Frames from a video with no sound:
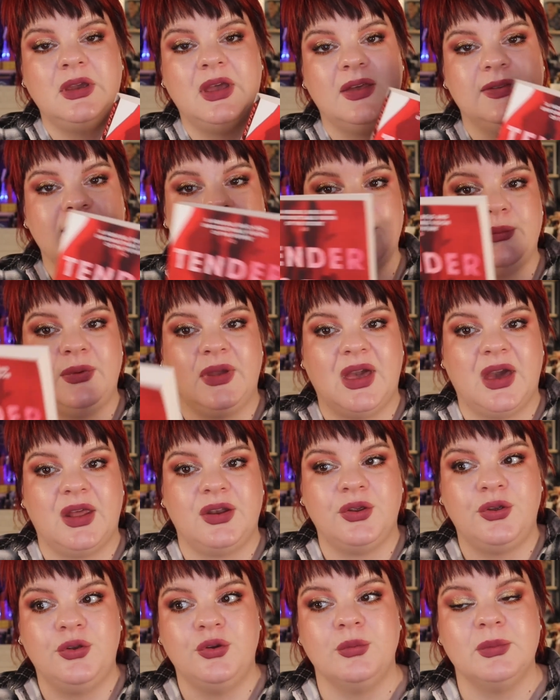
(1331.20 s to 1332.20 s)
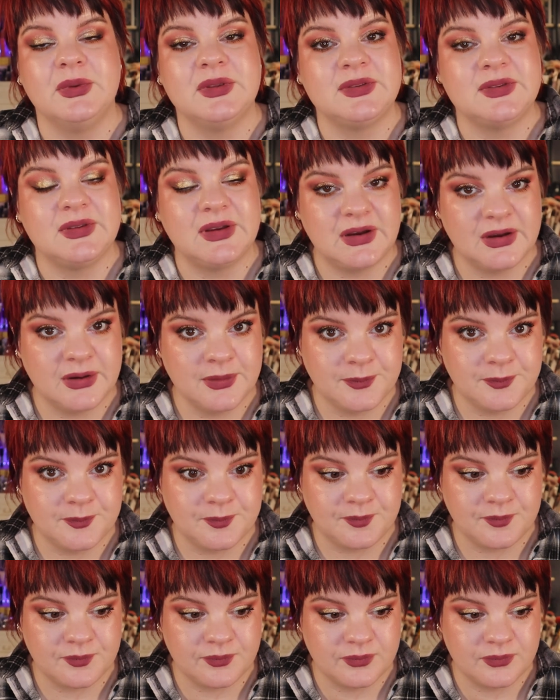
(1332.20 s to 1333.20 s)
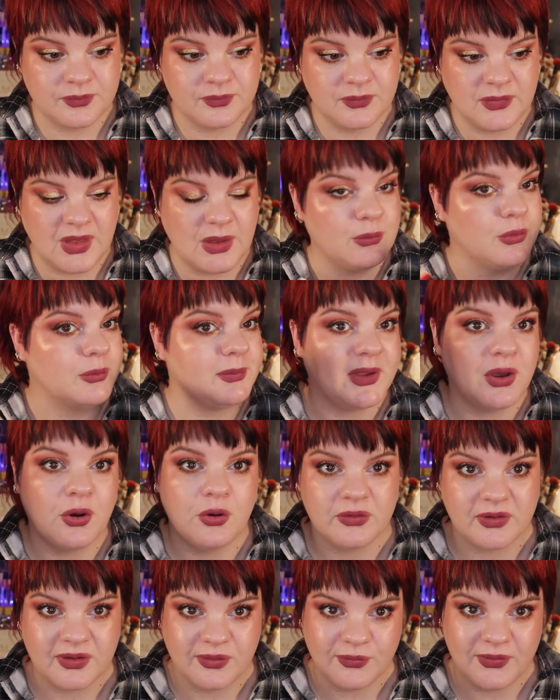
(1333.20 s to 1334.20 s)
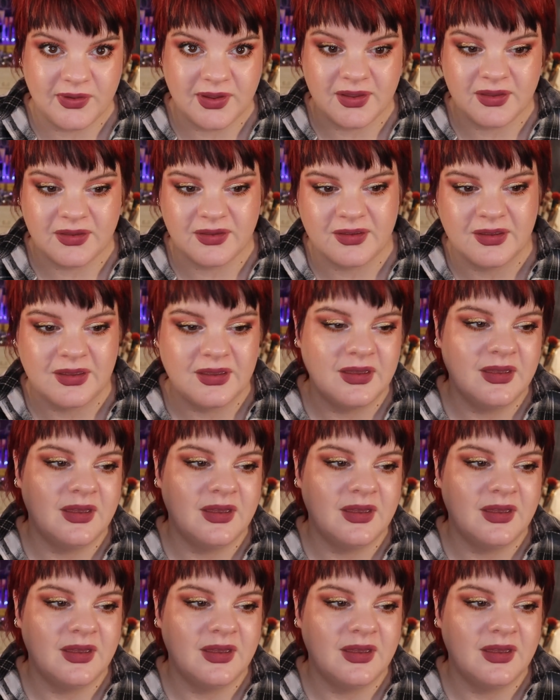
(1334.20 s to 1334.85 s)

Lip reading: and then we add humans there, it would be horrific.